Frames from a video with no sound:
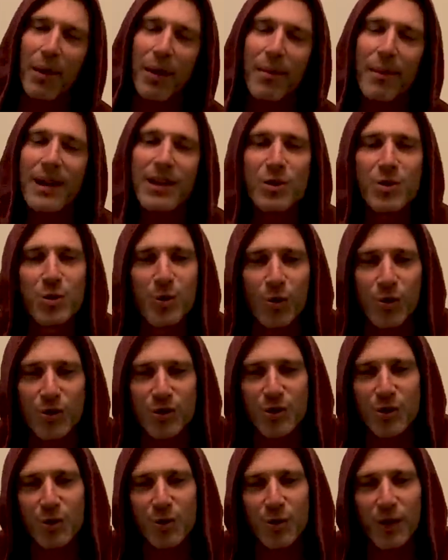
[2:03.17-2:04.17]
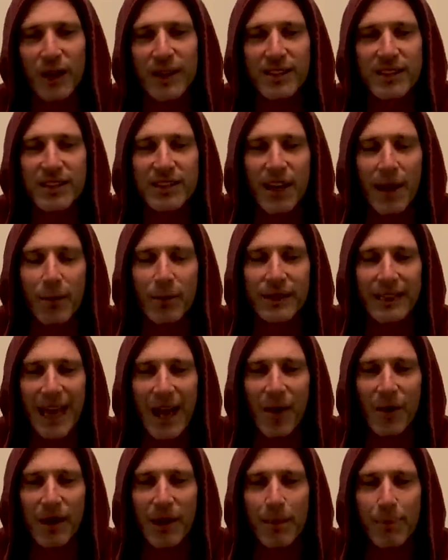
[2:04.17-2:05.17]
I made sure to, uh, to double
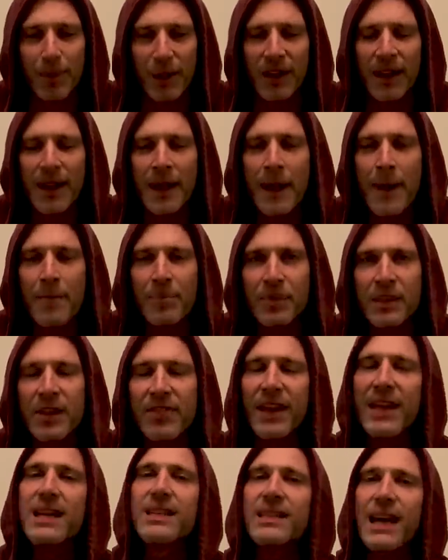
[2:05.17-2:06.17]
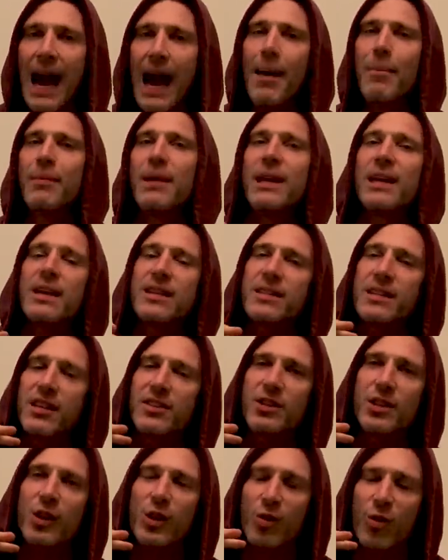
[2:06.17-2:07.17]
down on it. But things are happening at
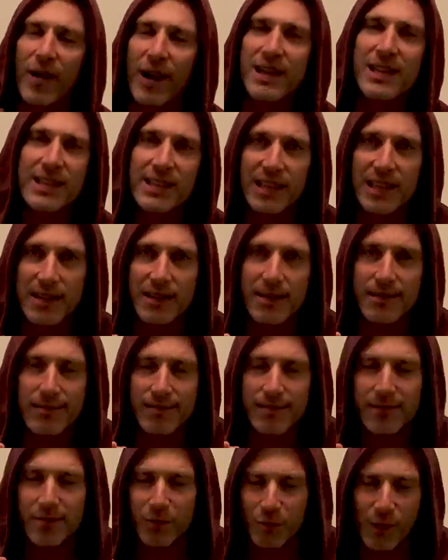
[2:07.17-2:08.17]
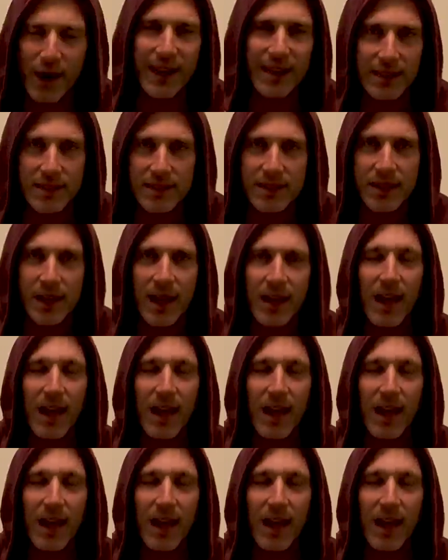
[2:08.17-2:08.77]
such a crazy rate.